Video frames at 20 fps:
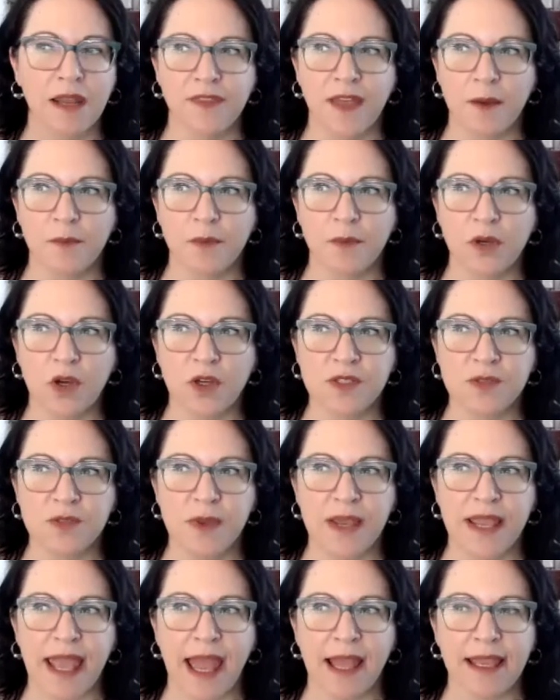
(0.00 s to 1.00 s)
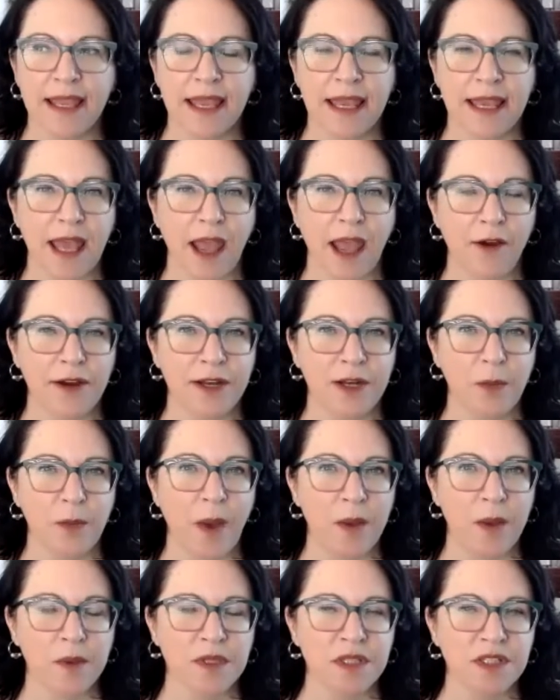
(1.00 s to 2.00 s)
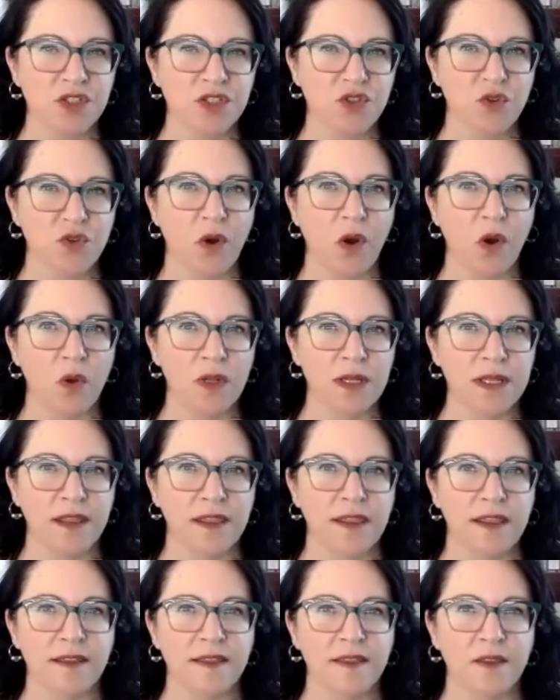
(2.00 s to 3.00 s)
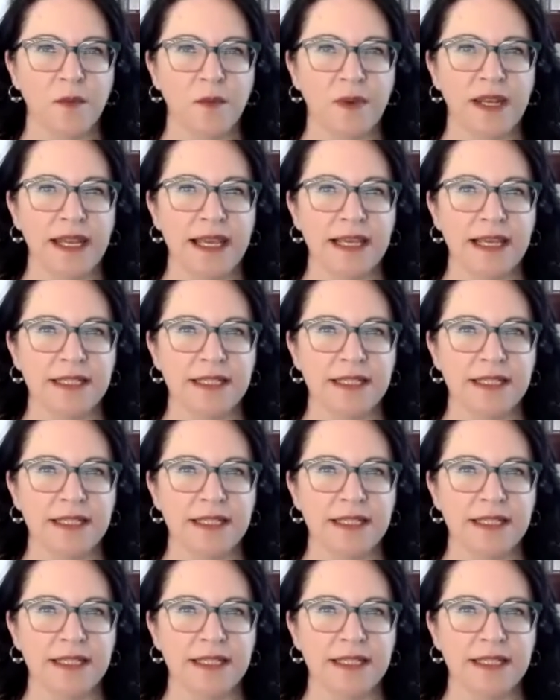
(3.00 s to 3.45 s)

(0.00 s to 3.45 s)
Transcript: that because we can get carried away with the scroll and think that we need